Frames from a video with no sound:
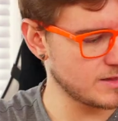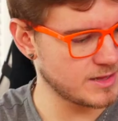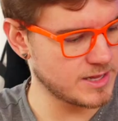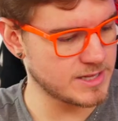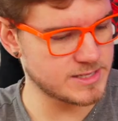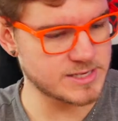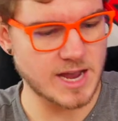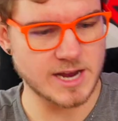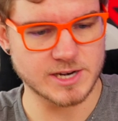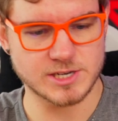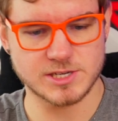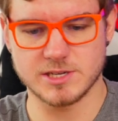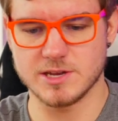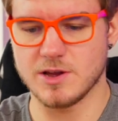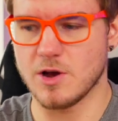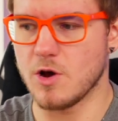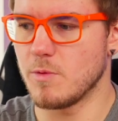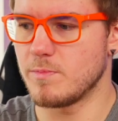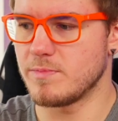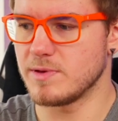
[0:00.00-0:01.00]
Let's actually
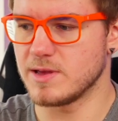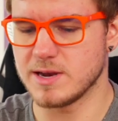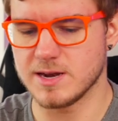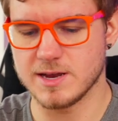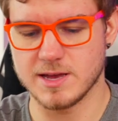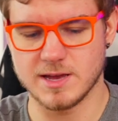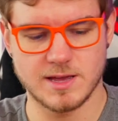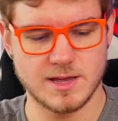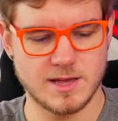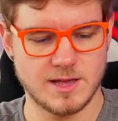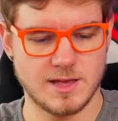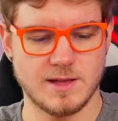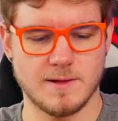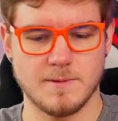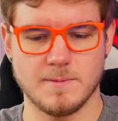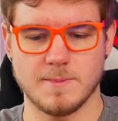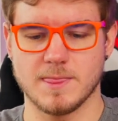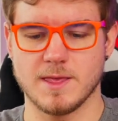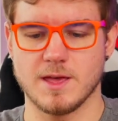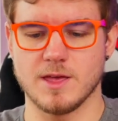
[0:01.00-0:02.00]
open
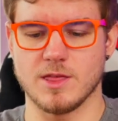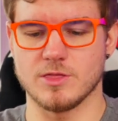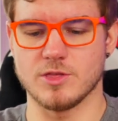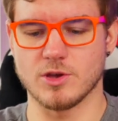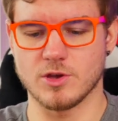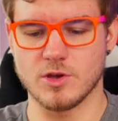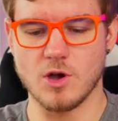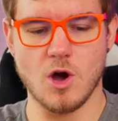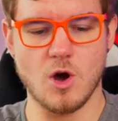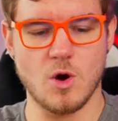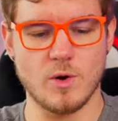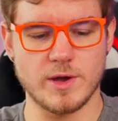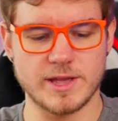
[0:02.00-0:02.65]
the Go